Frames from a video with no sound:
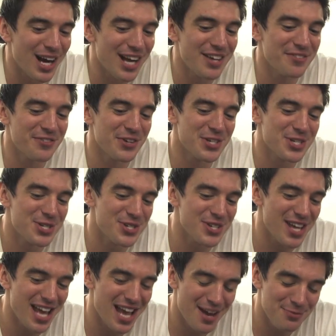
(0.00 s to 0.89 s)
I have a,
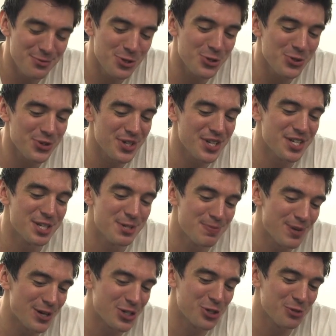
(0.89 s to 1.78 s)
absolutely a
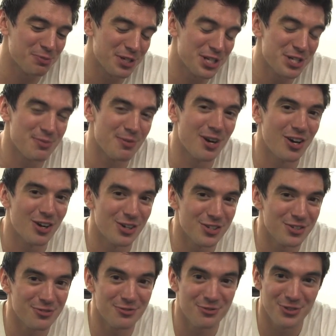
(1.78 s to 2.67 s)
special place in my
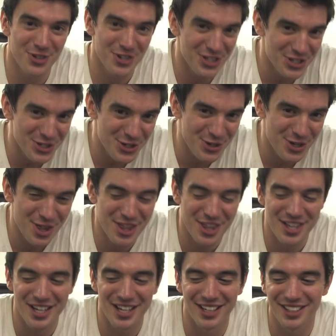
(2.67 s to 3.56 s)
heart for the
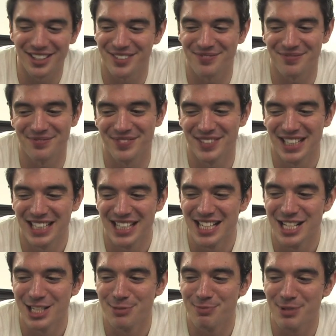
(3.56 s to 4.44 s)
youth. Um,
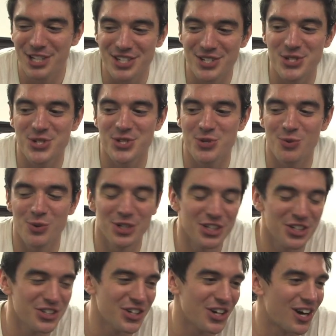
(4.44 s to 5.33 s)
because when
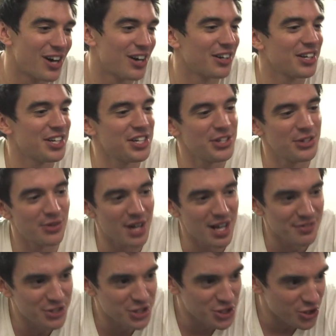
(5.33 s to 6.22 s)
you're young, you don't
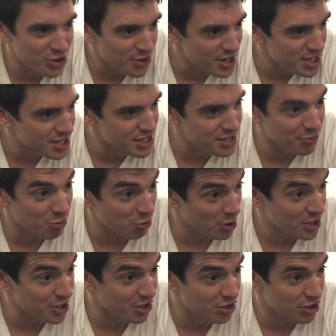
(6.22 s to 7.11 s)
have a choice of
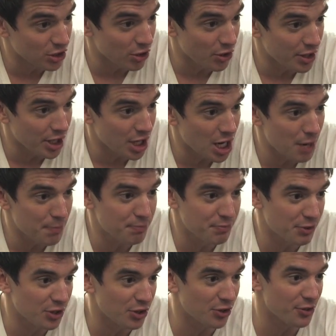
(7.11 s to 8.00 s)
where you're growing up
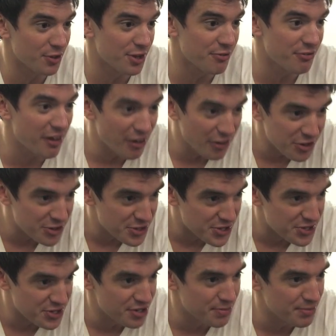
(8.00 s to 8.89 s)
or the value
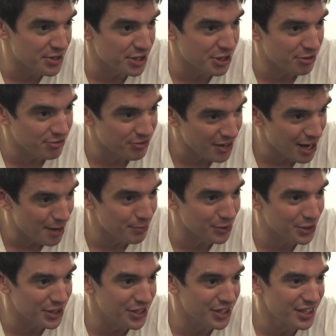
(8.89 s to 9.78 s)
system that your
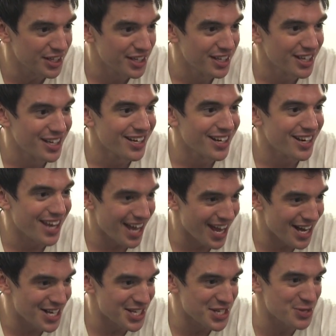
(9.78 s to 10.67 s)
family
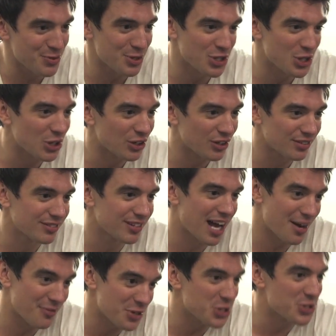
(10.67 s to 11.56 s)
has, which
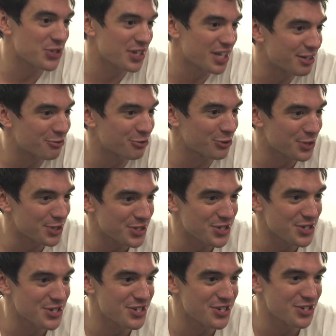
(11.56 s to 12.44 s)
obviously
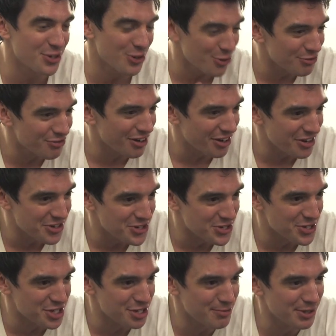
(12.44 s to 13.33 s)
influences your own value
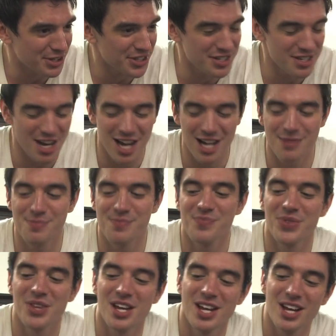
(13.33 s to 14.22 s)
system at the time.
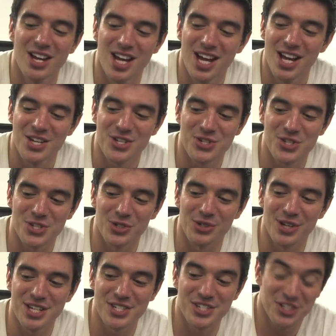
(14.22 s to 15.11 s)
Mm.
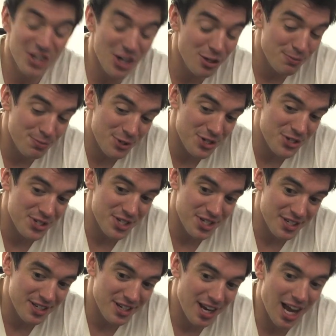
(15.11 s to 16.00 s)
So, as a young
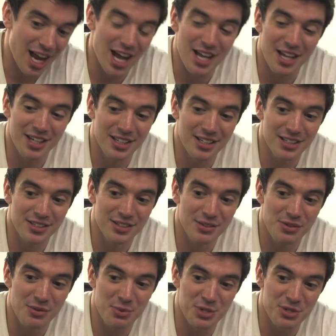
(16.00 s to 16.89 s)
person, I
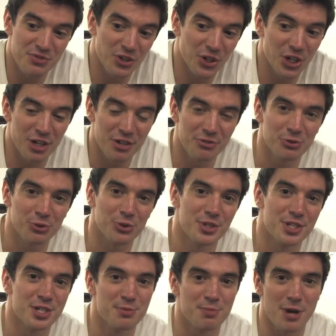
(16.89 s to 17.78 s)
was very
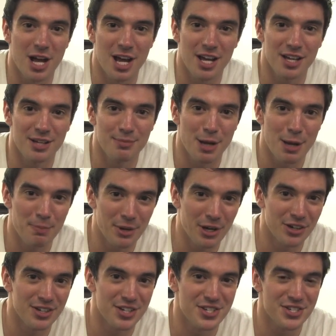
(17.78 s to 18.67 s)
influenced by my
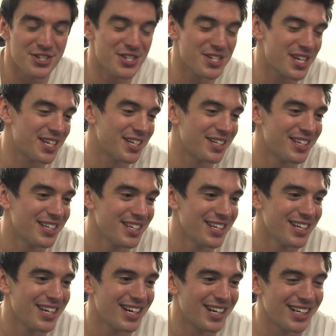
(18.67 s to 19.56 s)
parents and
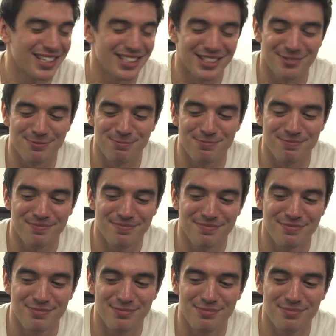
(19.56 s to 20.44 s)
um,
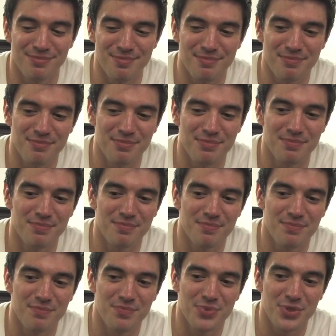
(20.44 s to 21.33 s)

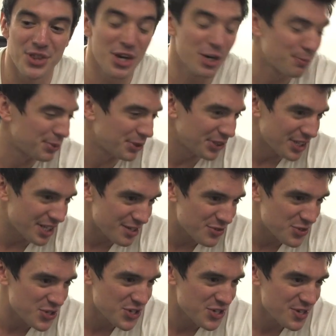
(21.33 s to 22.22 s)
their
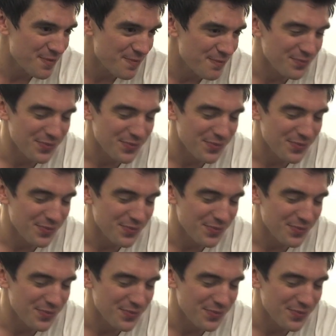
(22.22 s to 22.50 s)
beliefs.